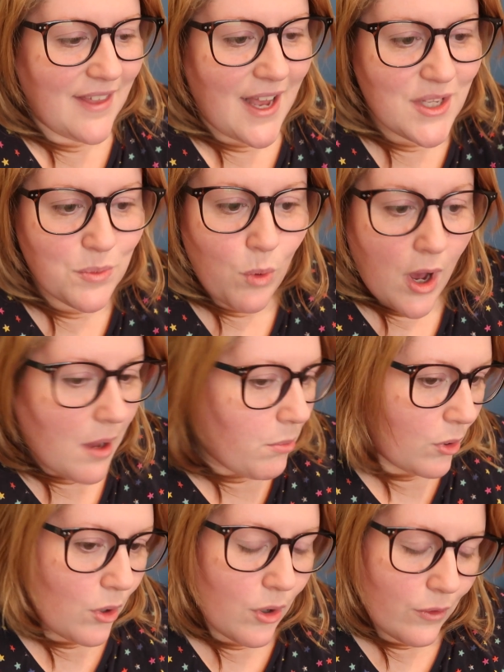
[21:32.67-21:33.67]
That's what I
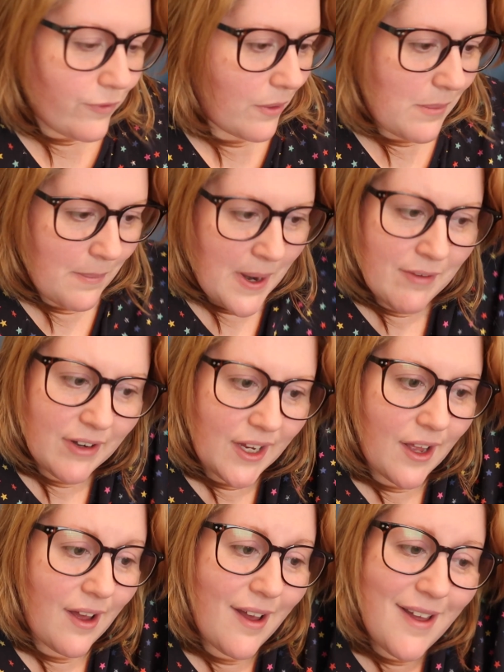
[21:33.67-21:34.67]
bought from
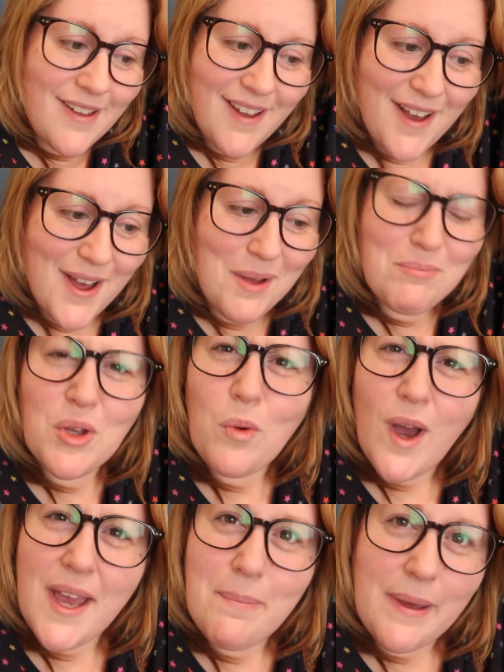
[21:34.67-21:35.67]
America.
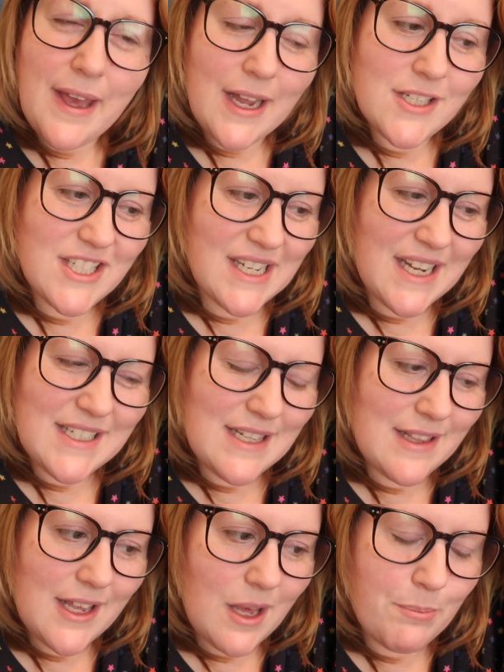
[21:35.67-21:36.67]
Quite a bit, actually. I
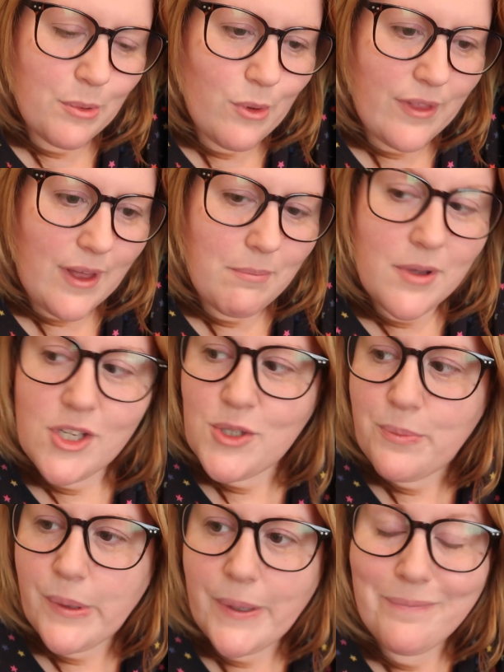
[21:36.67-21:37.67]
didn't think I bought that
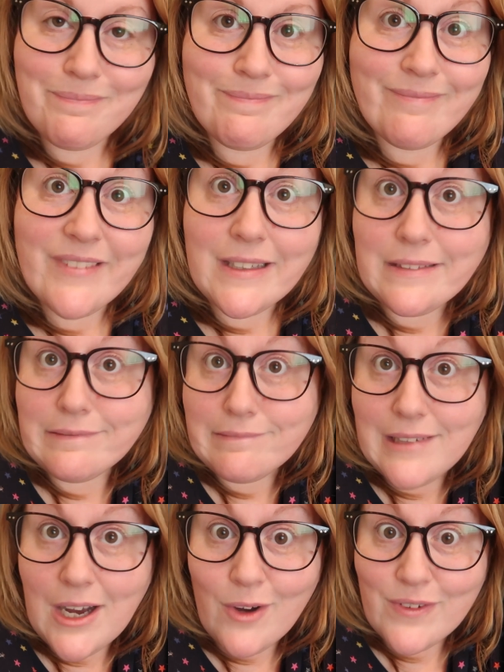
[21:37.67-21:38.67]
much, but
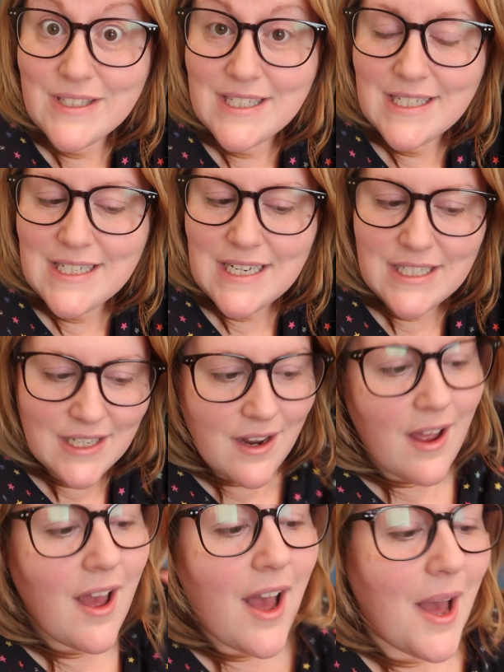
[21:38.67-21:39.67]
obviously I did.
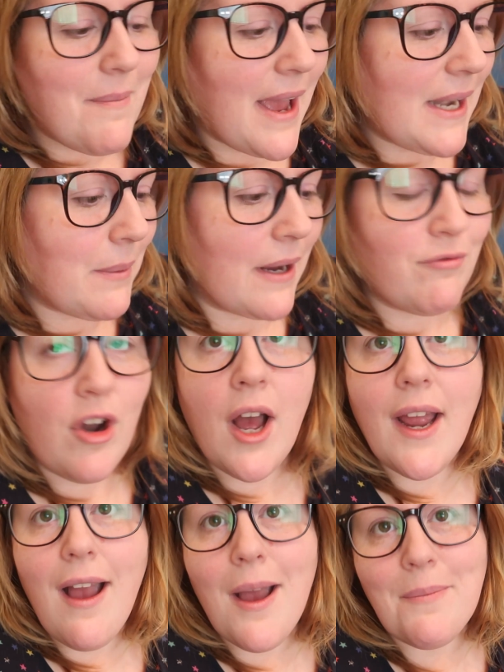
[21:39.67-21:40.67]
Anyway,
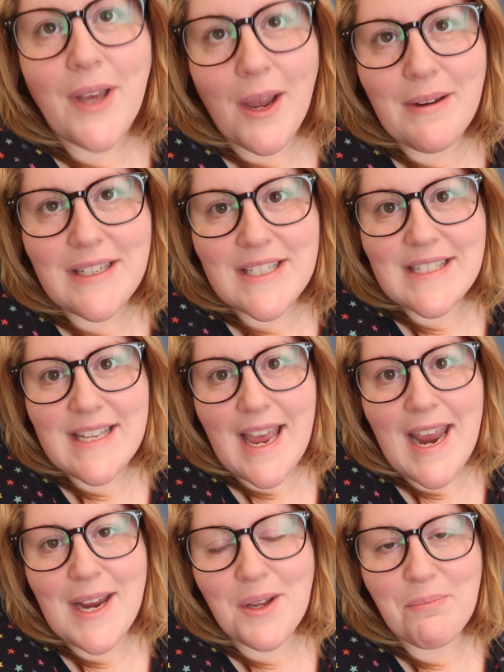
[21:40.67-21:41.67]
right, I'm going to
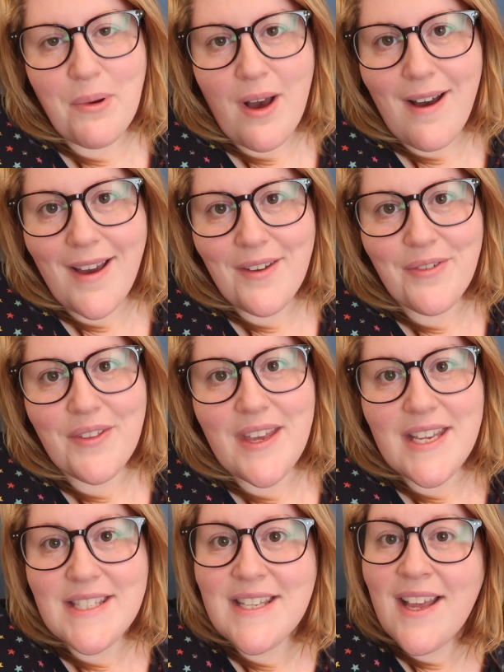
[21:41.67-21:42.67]
say goodbye for
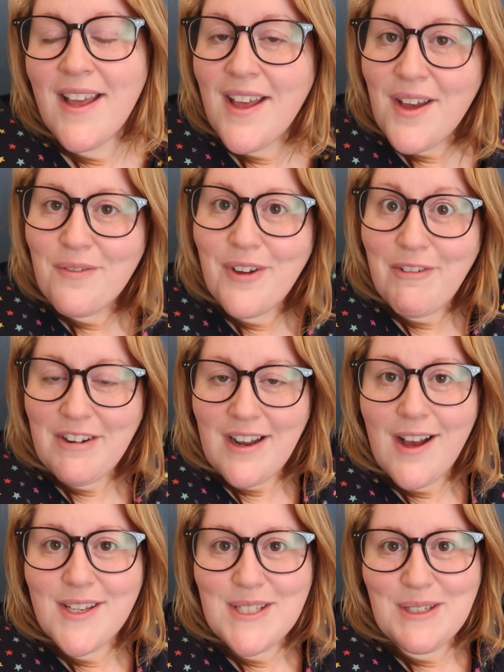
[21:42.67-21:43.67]
this very
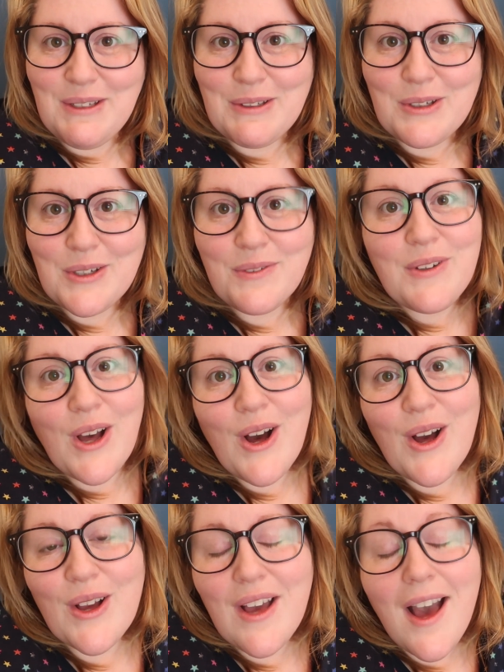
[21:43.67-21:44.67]
last New York
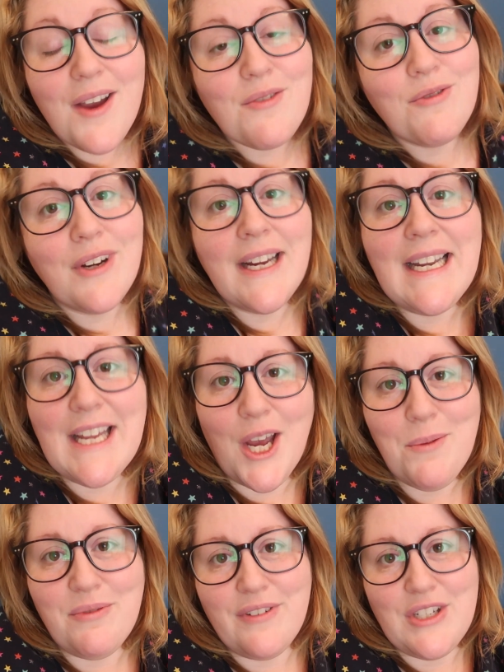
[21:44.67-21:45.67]
vlog. I really
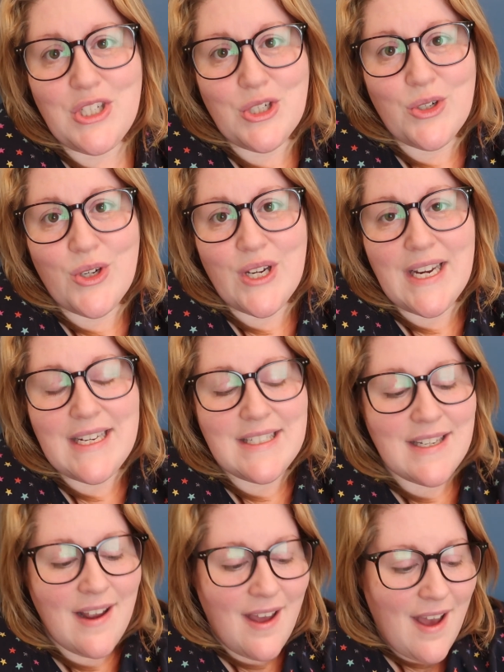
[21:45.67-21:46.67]
hope you've
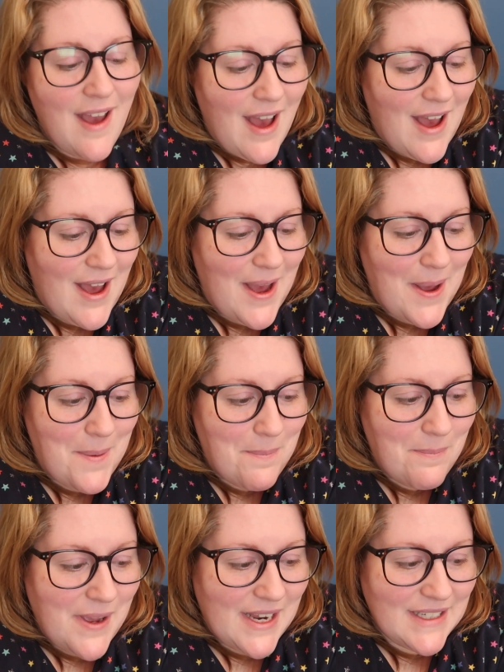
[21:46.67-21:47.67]
enjoyed.
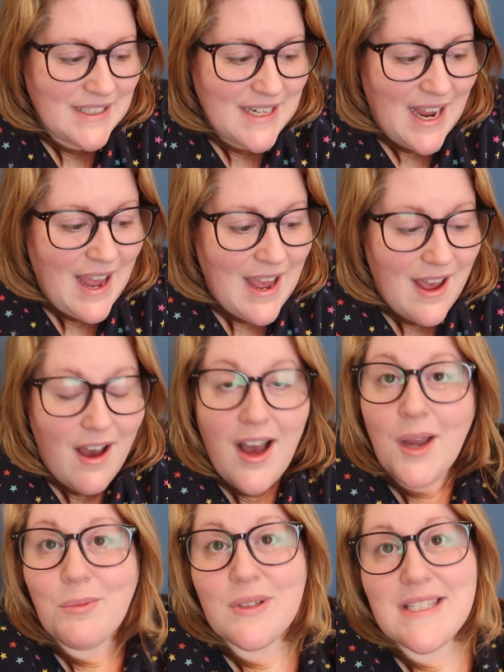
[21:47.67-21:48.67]
And yeah,
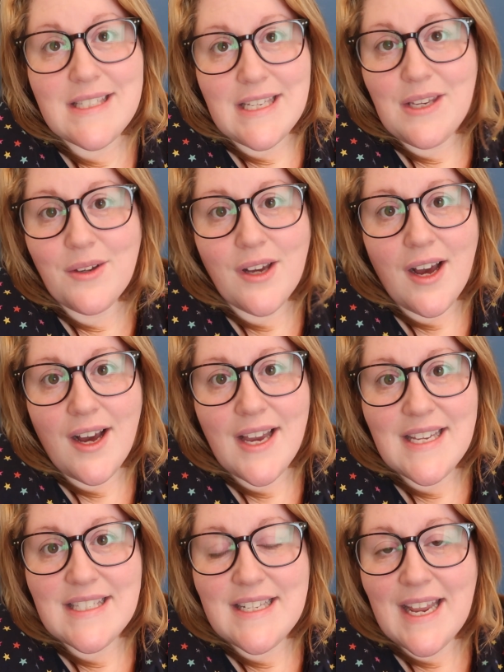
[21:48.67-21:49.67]
I will see you
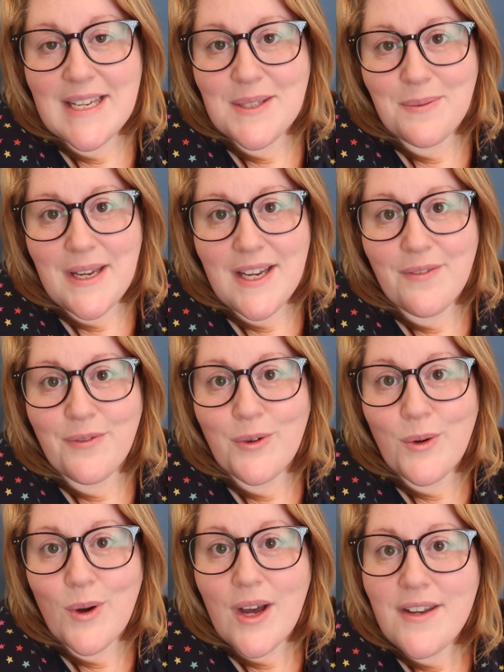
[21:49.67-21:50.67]
guys next week
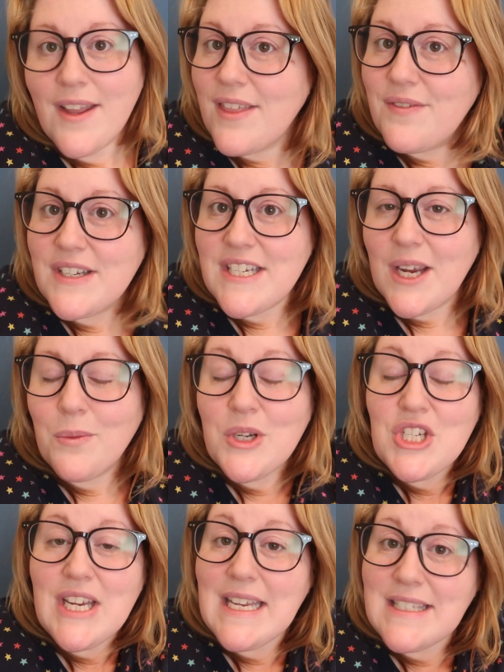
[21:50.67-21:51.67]
for another video,
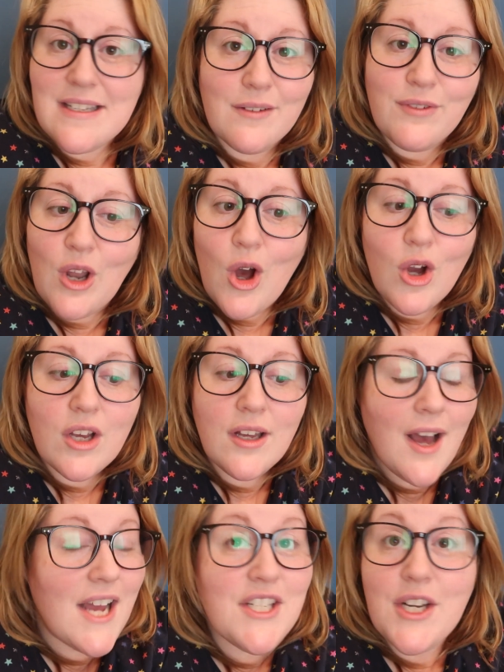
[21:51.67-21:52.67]
which isn't a vlog.
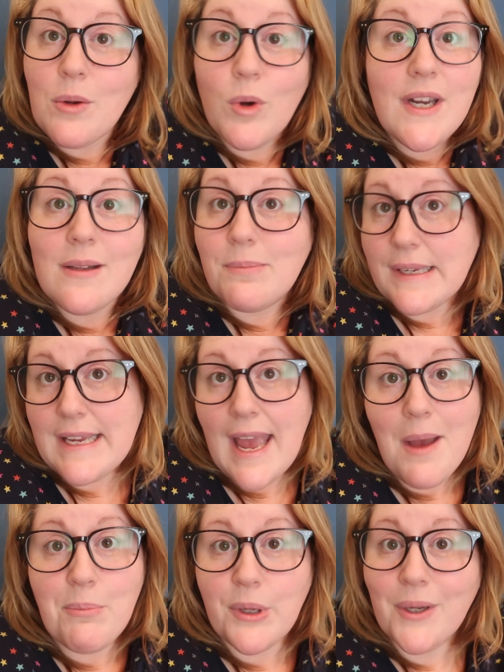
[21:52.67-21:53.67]
I don't know what it'll be
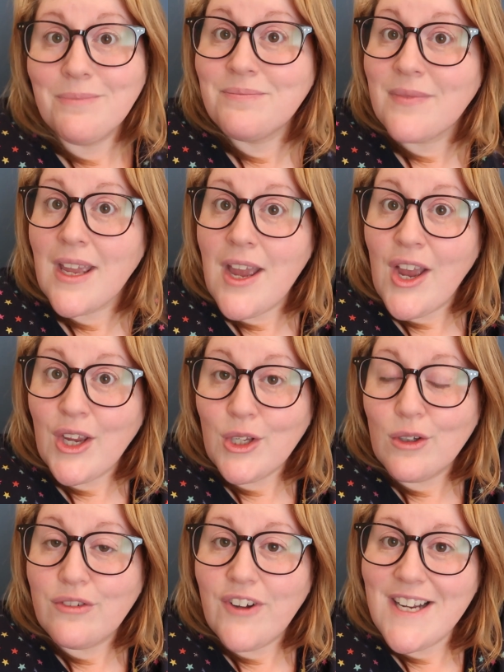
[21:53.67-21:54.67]
yet, but
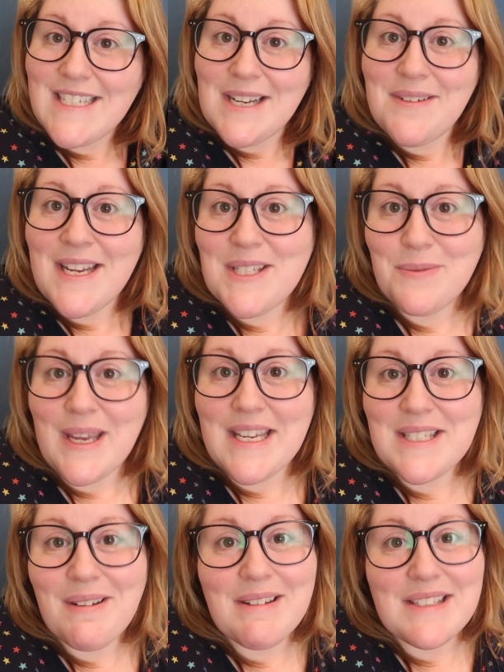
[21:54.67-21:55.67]
you'll find out next
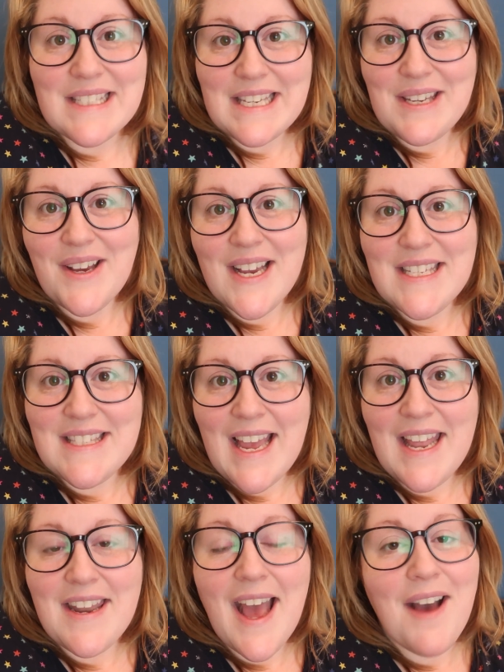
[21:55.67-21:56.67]
week. So I'll see you guys
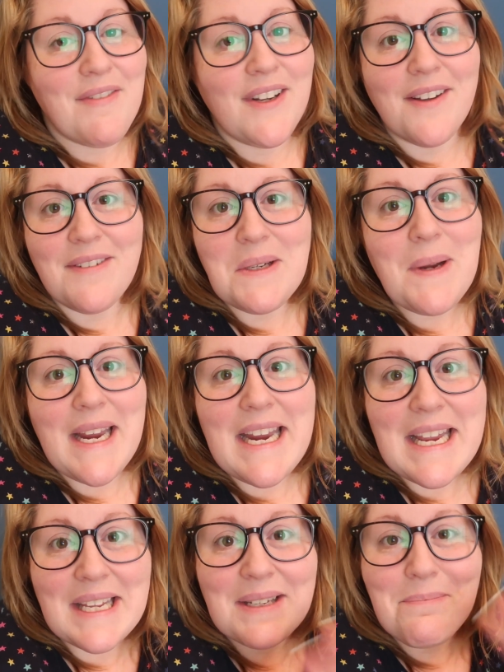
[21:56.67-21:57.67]
then. Have a lovely
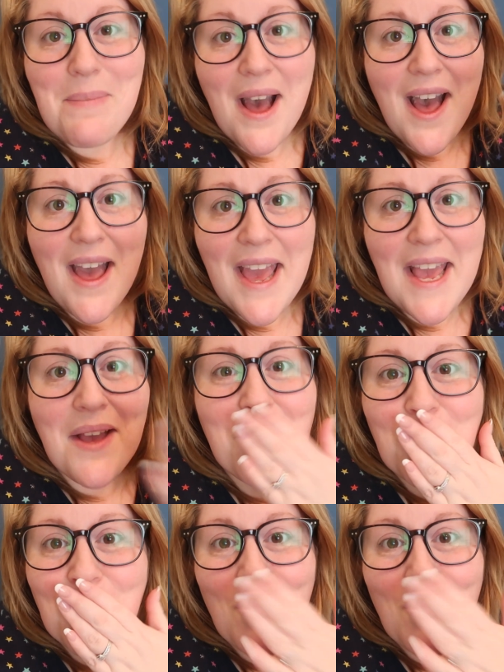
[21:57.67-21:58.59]
week. Bye.